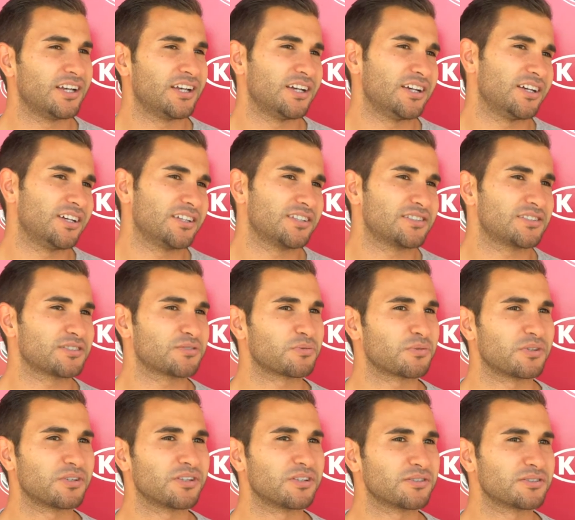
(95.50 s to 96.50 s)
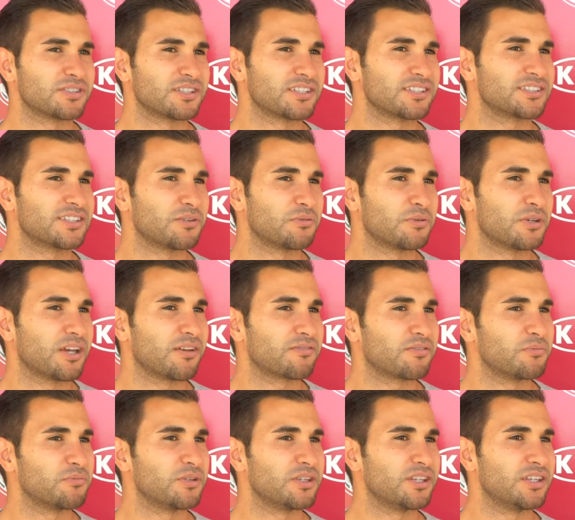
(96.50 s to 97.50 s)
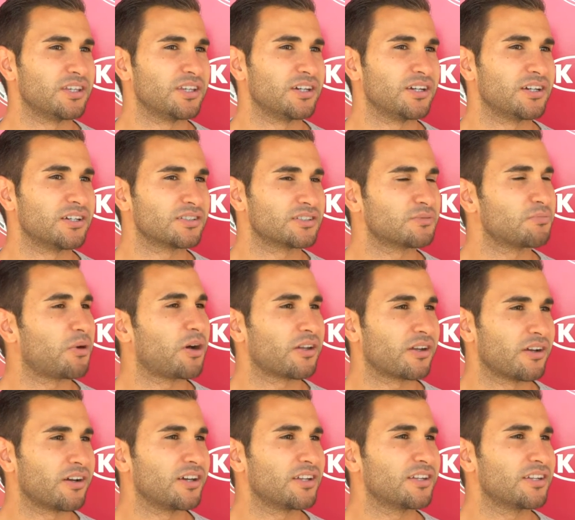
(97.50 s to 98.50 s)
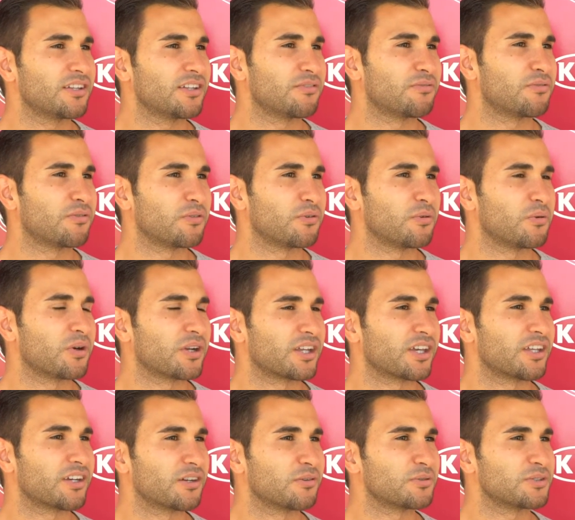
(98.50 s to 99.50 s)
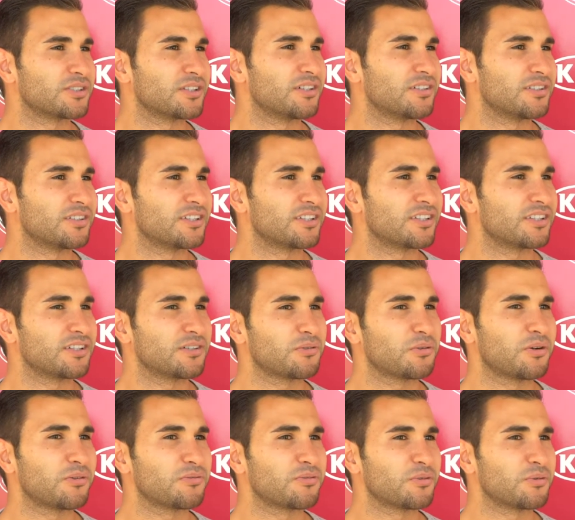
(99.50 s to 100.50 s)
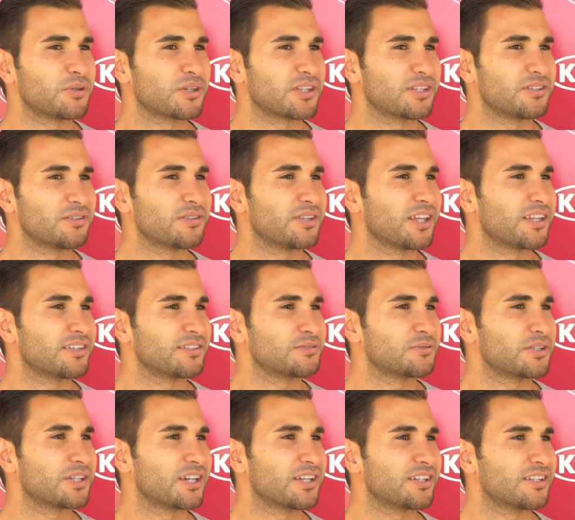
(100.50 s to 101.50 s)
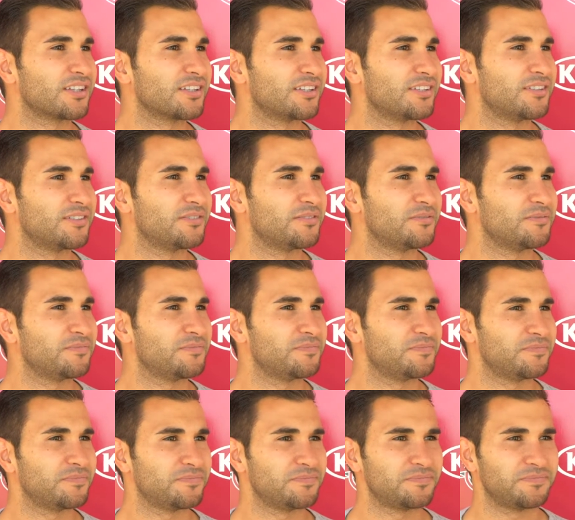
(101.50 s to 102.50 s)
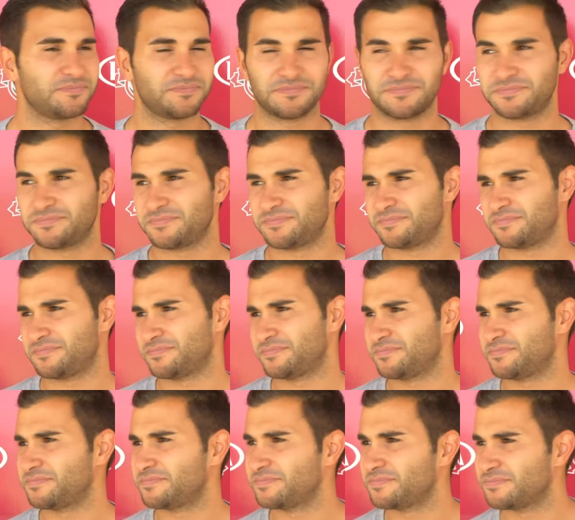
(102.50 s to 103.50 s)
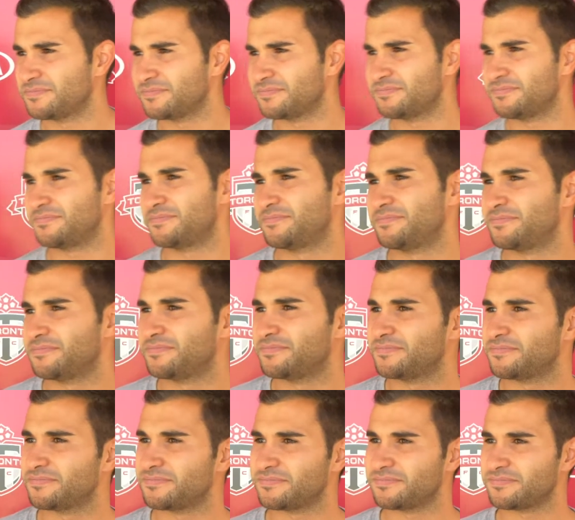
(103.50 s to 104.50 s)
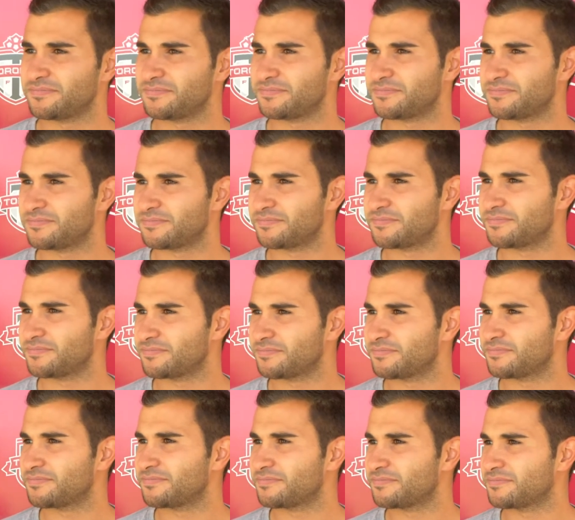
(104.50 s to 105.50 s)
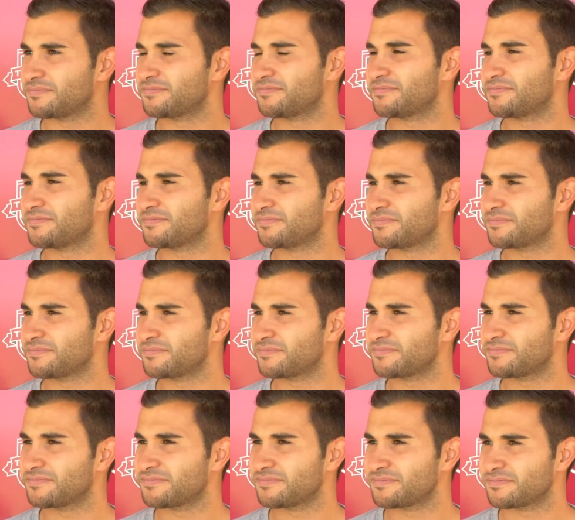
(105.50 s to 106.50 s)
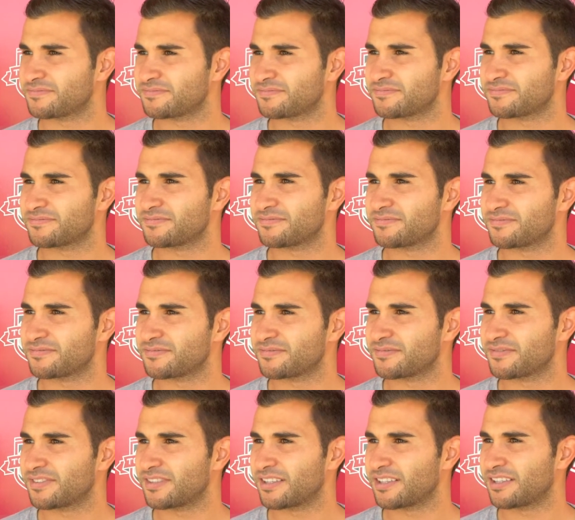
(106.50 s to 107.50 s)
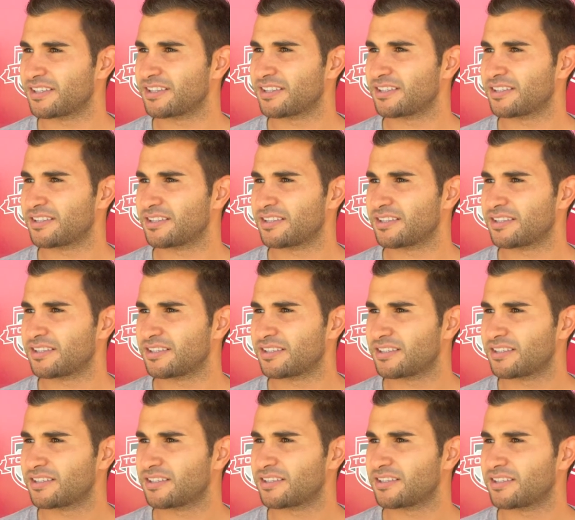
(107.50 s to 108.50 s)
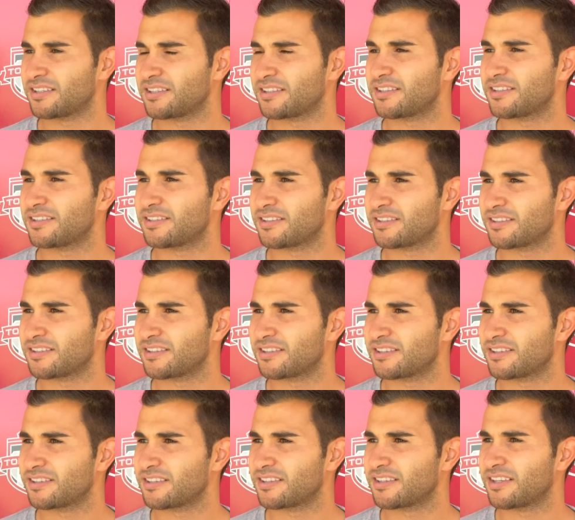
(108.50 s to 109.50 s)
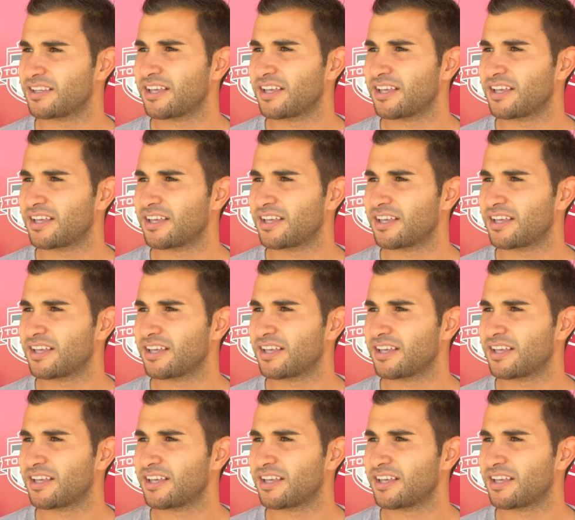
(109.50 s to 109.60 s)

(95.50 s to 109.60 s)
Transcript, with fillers: Uh, it's just one of those things that we have to be uh, spot on if we want to get a good result, and hopefully we can do that this weekend. This club has found a little success when it comes to playing LA. Is there is there something special that you have to do to take on these sort of star teams